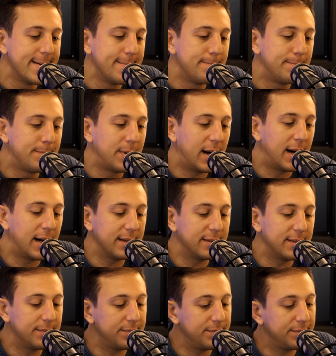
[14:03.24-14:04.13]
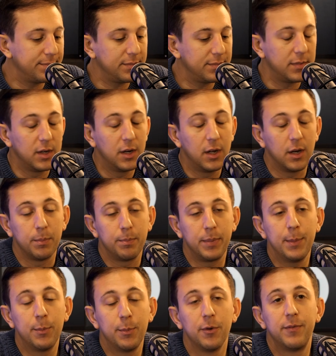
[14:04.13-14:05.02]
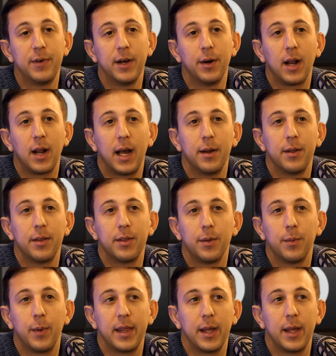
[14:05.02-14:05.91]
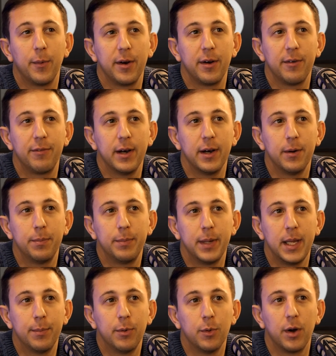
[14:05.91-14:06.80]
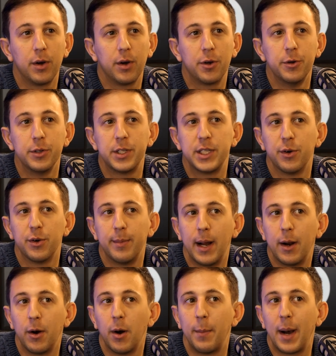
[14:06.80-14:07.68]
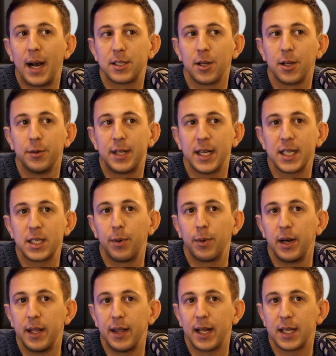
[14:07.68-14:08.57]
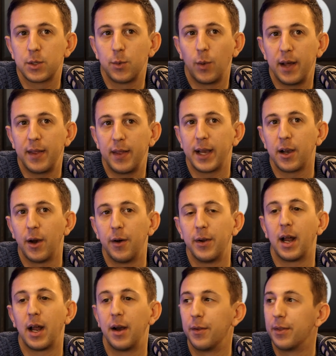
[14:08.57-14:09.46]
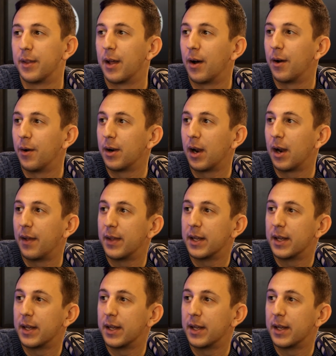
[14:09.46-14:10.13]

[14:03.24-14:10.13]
but look, people feel like the way they want to feel. People want Coutinho Romero back so desperately. That's why they're going yeah. Right on that. And there are people